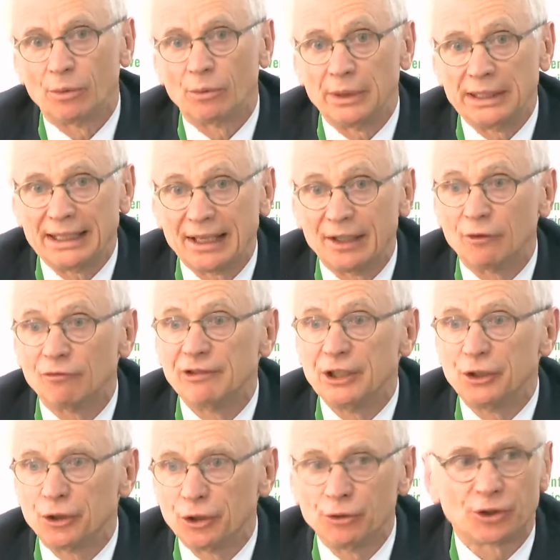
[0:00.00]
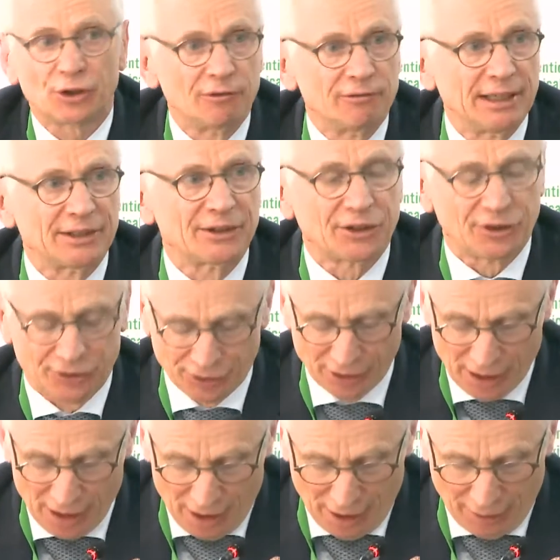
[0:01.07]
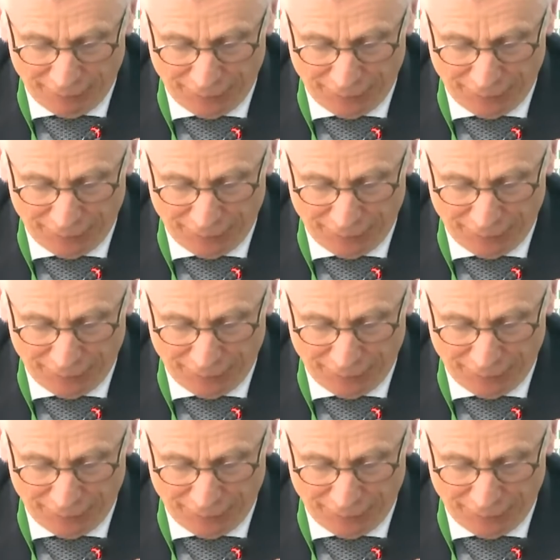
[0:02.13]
we can reduce the risks of